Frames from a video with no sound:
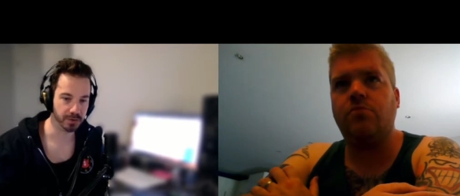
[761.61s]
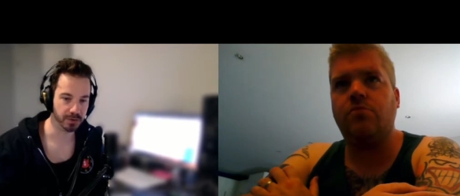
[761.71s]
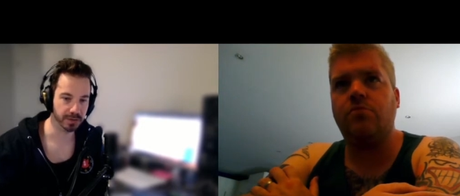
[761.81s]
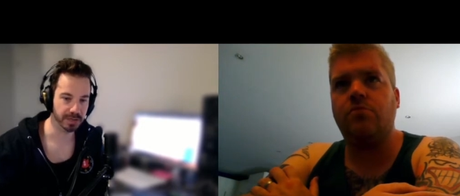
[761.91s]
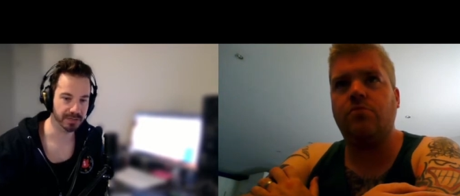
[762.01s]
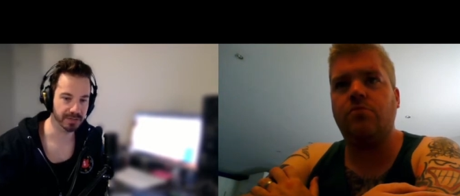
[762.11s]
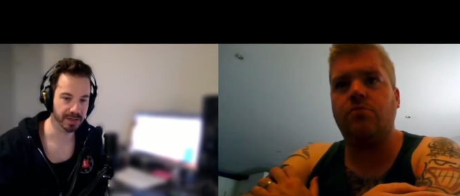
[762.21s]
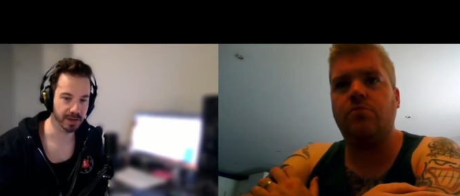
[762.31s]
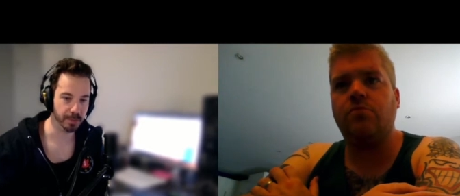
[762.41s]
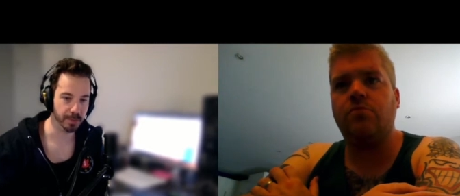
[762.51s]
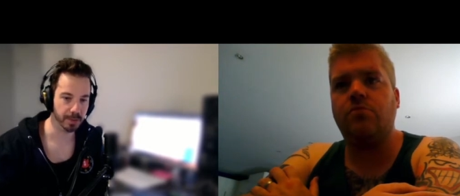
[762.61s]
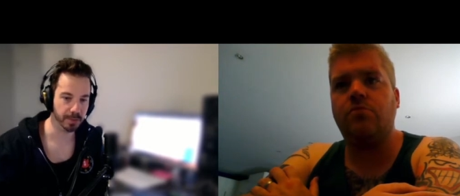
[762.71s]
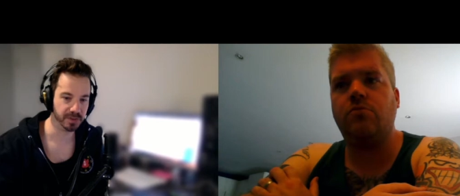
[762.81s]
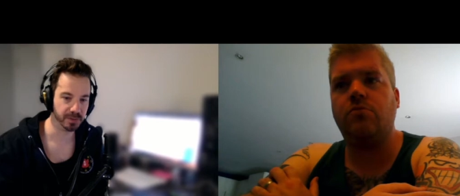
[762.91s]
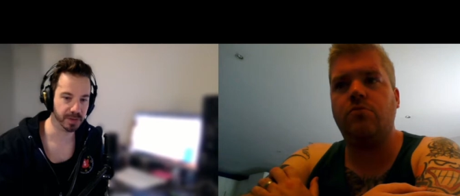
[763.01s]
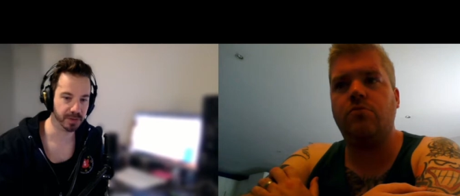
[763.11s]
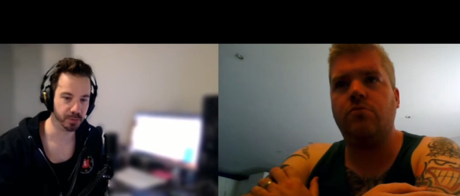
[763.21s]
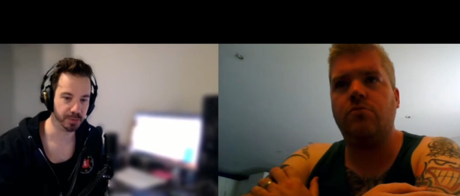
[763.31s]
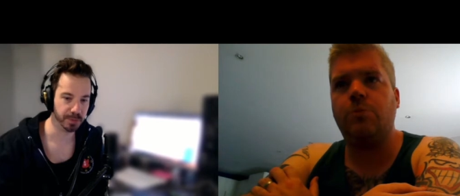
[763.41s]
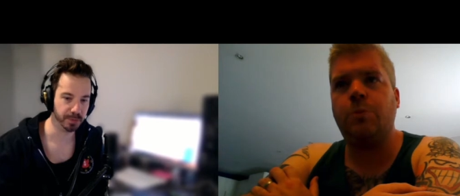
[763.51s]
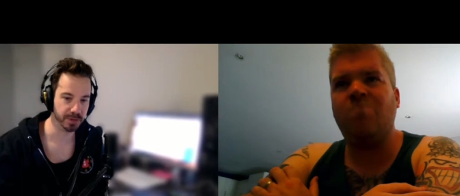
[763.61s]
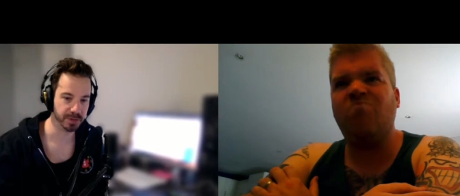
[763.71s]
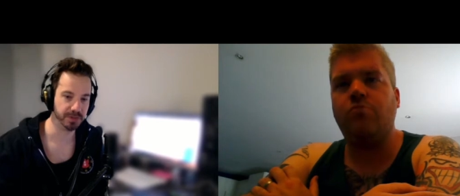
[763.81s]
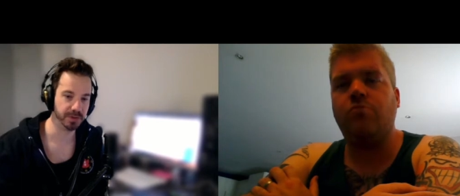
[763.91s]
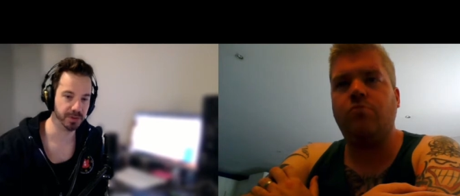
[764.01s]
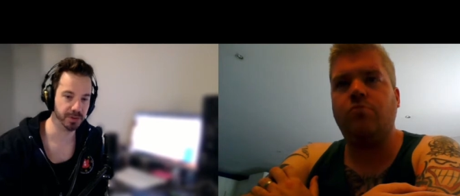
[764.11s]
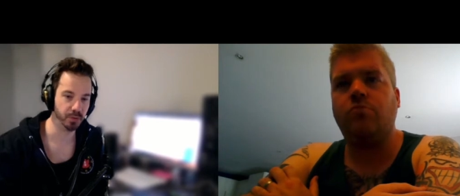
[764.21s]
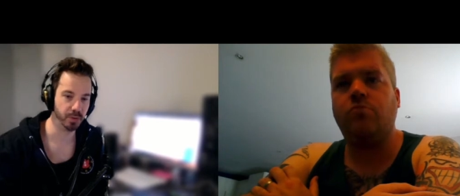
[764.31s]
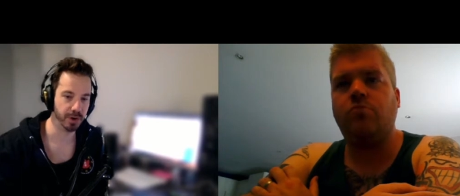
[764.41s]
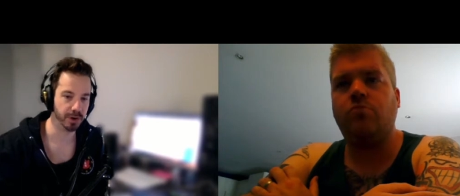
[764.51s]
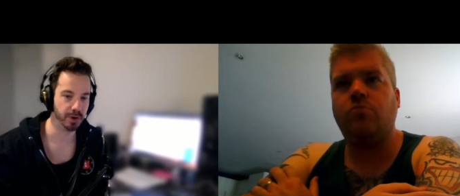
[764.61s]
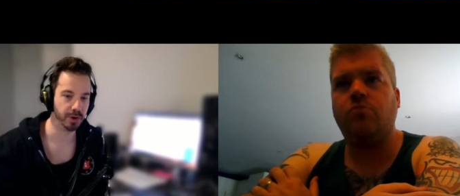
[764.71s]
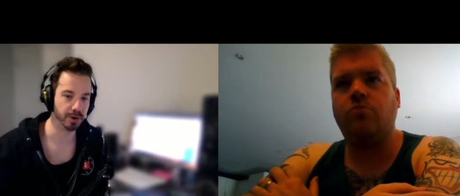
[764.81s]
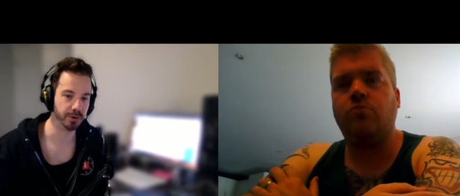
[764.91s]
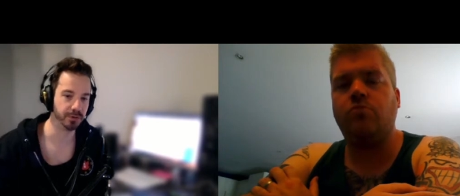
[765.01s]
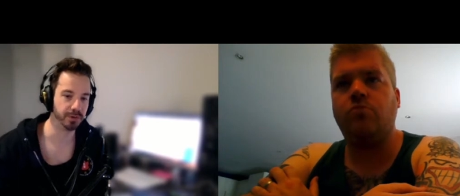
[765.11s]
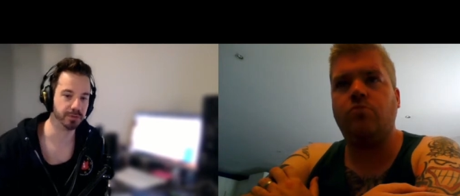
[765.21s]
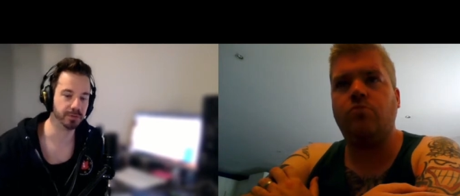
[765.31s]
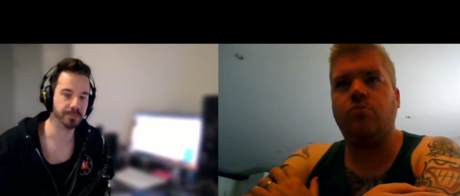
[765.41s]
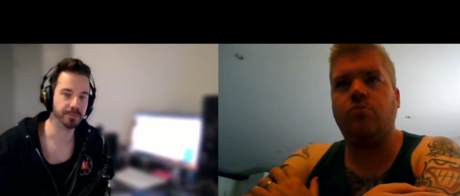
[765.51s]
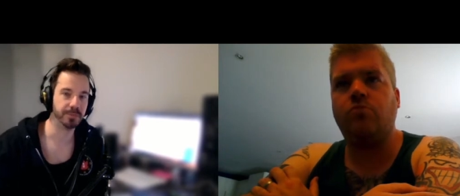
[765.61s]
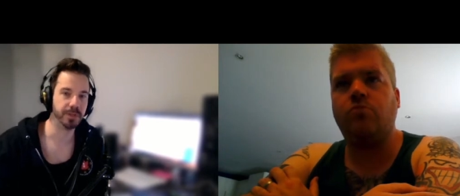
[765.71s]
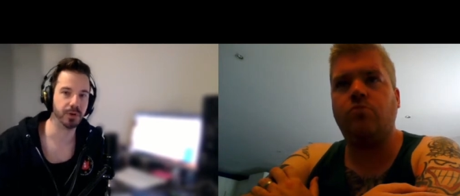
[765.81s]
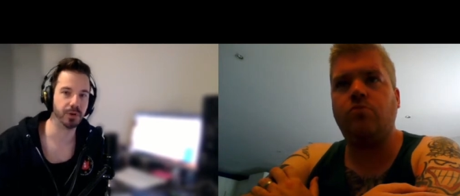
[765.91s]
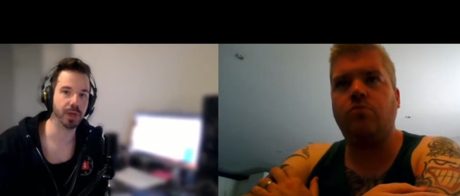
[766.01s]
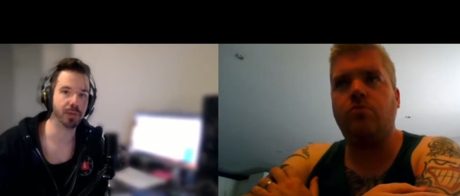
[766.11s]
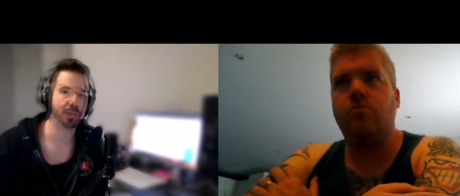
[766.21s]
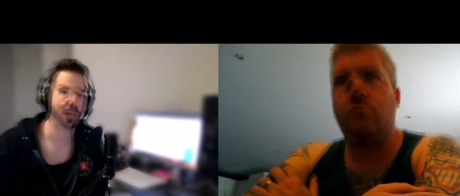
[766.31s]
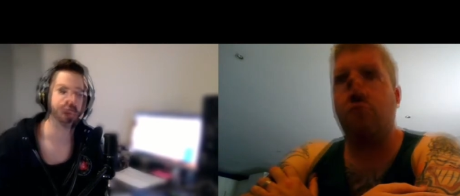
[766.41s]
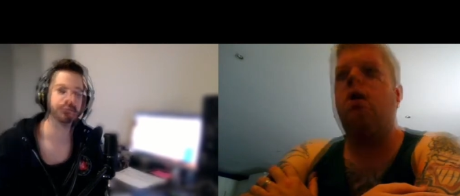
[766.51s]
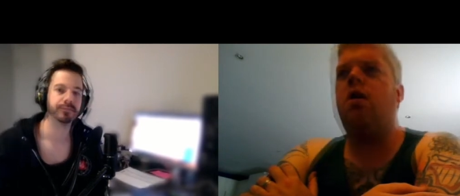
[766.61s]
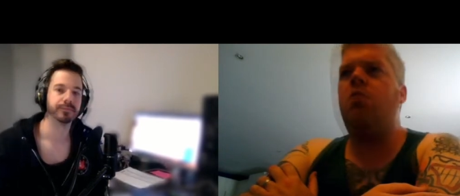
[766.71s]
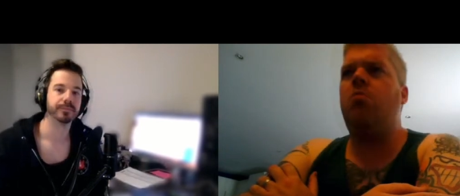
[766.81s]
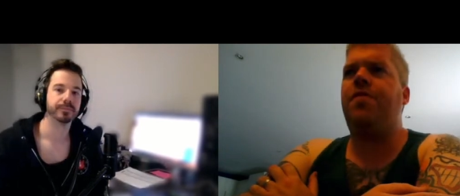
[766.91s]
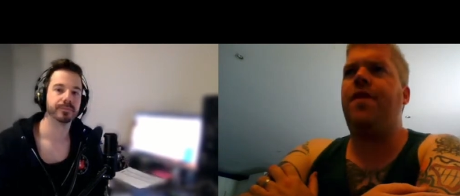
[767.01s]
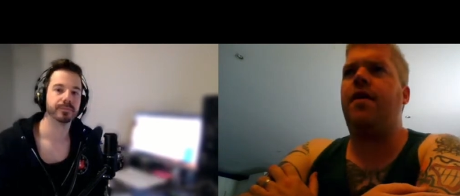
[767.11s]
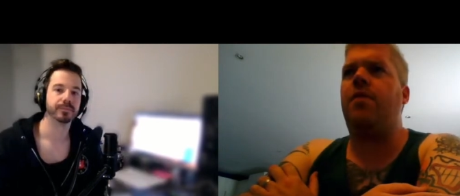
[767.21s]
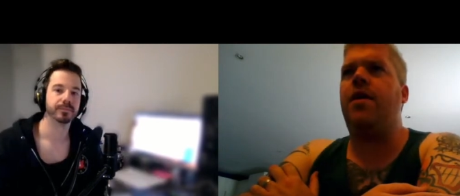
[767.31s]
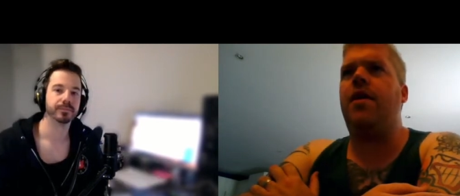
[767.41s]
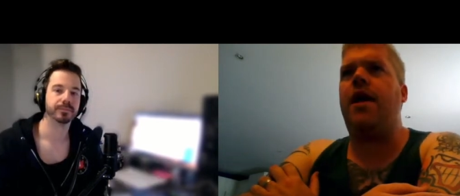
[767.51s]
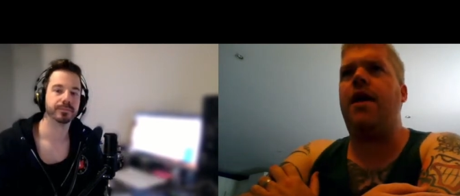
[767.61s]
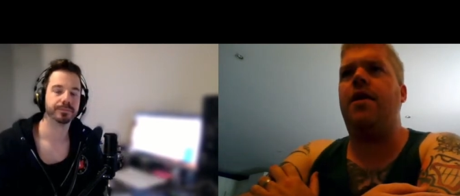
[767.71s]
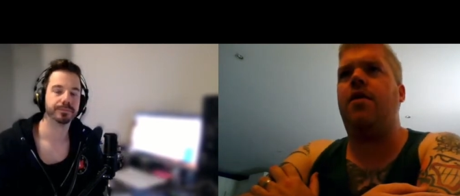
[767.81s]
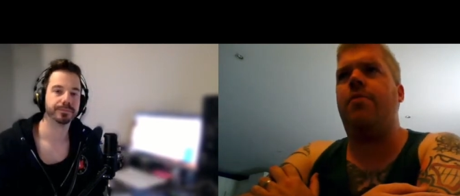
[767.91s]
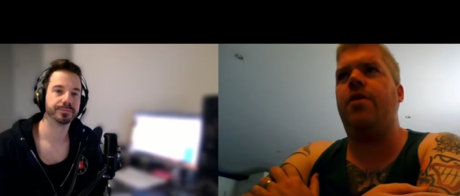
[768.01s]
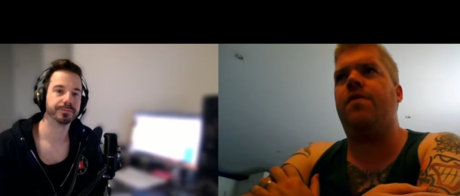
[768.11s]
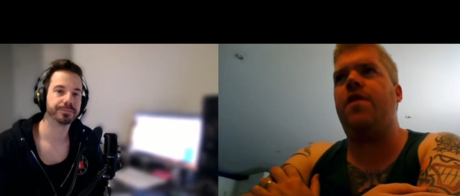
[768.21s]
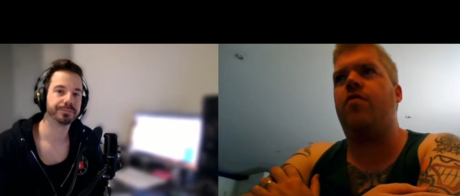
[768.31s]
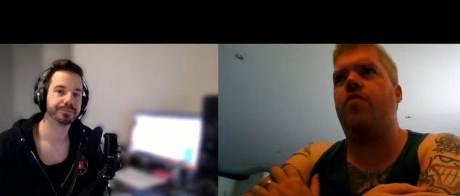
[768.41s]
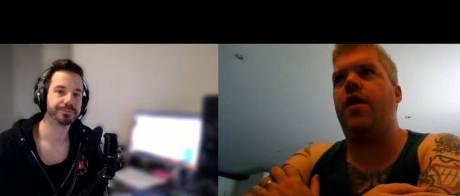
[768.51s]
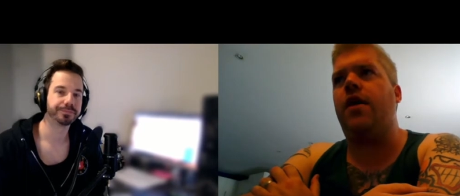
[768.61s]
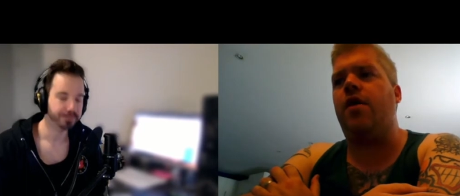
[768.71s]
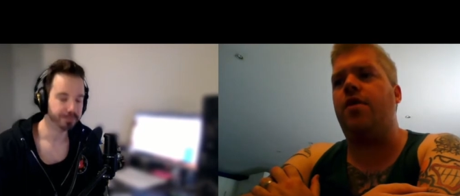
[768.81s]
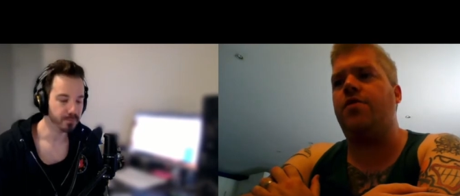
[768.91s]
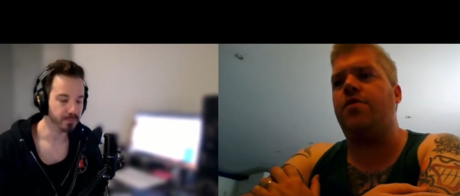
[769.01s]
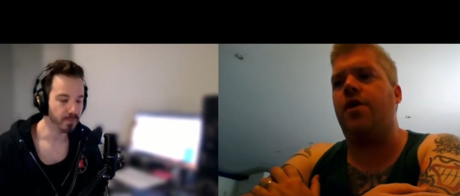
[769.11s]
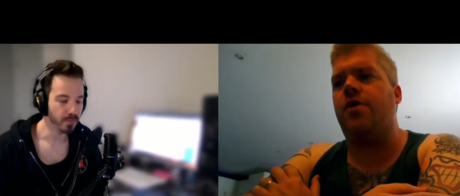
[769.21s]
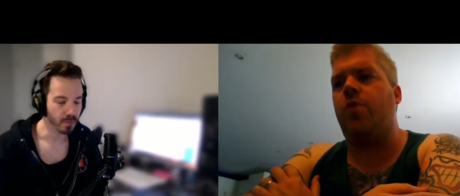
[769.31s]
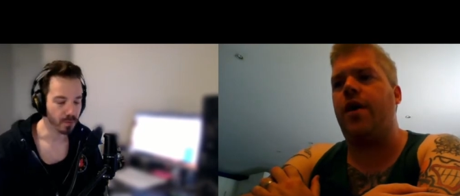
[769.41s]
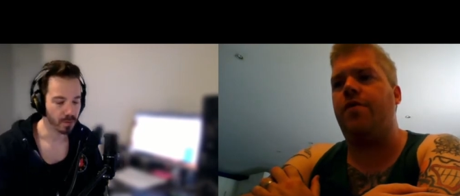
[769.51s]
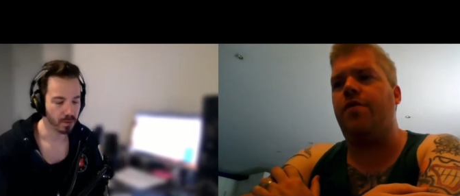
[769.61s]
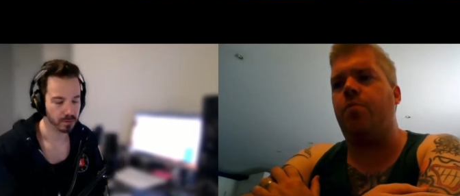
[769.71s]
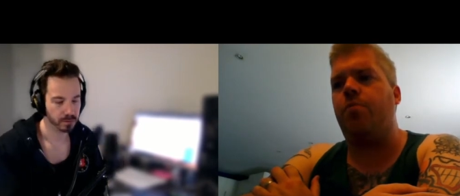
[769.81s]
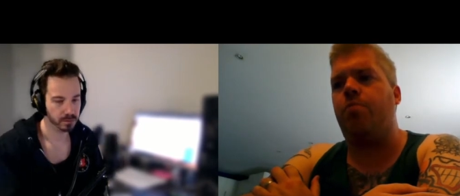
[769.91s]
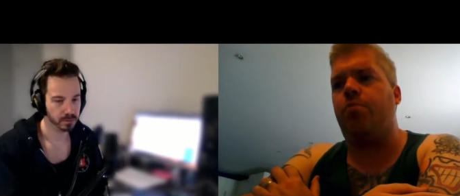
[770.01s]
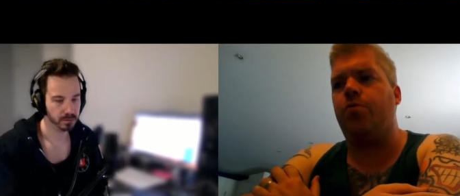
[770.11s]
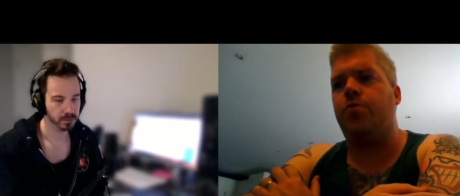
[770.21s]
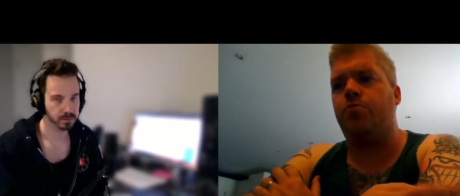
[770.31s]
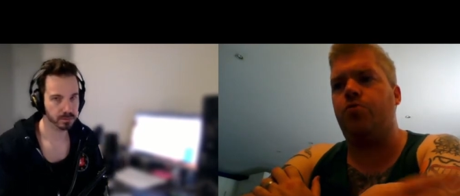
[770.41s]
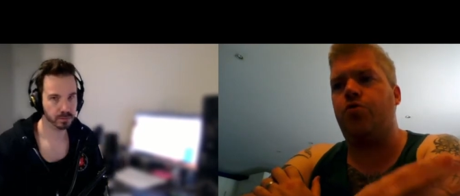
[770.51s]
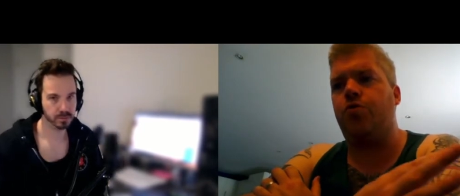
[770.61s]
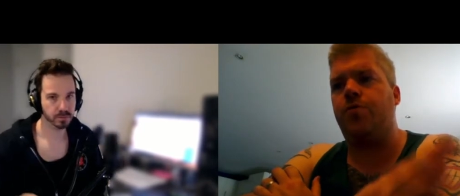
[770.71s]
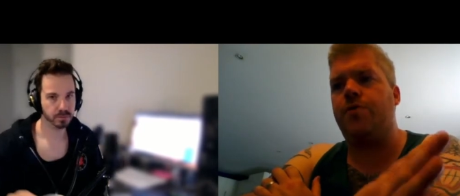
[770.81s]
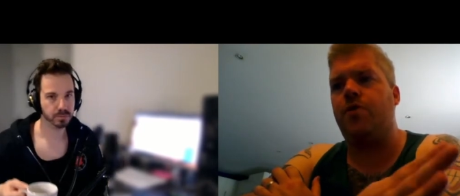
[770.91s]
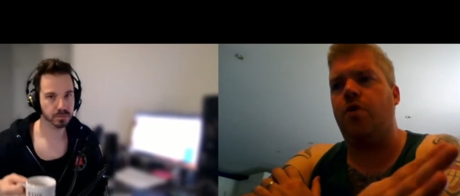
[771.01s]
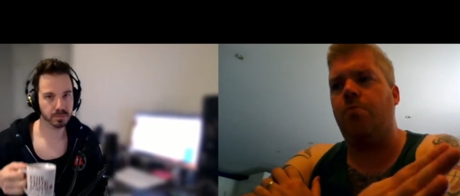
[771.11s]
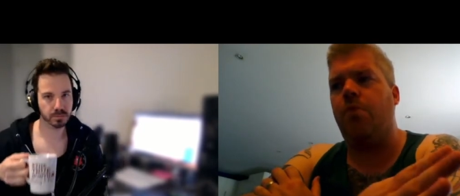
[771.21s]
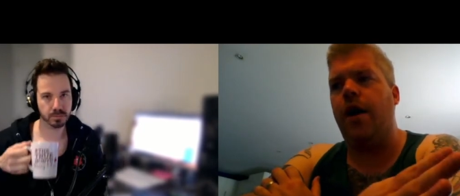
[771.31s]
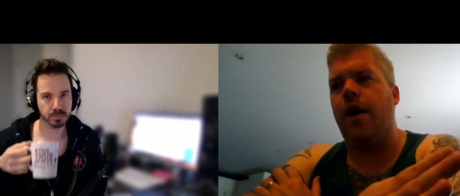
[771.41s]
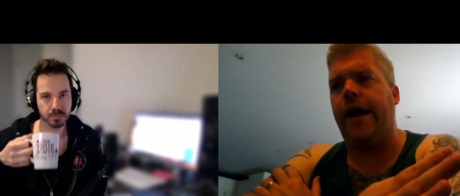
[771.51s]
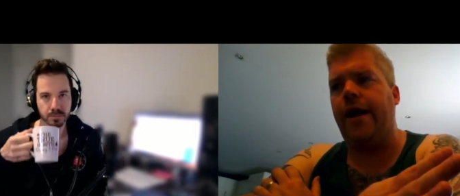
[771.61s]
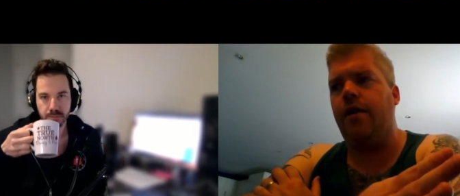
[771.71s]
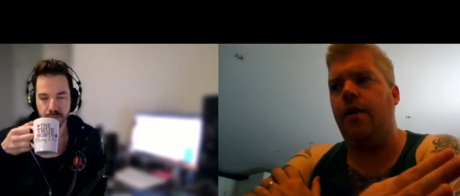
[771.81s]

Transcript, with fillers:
Speaker 1: living in a public space where people can just see you wearing your heart on your sleeve and you're okay with that?
Speaker 2: Um, I think, I mean, any, I mean, I've never really kind of shied away from brutal truths on my,